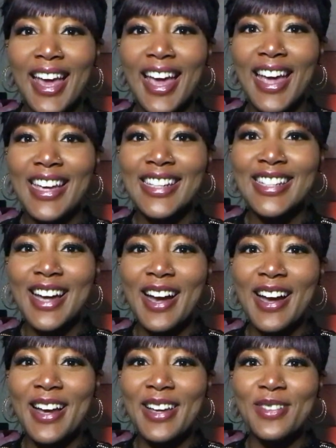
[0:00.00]
And
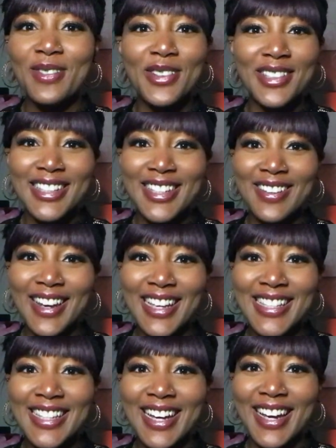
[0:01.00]
I will see you
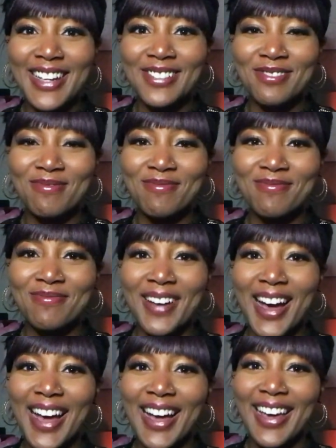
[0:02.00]
next time.
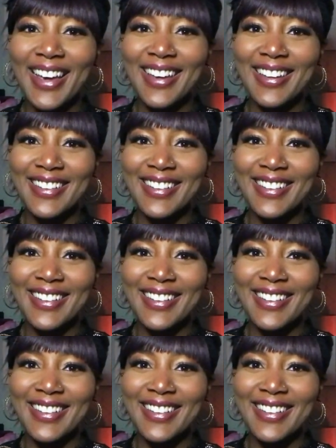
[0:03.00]
Bye.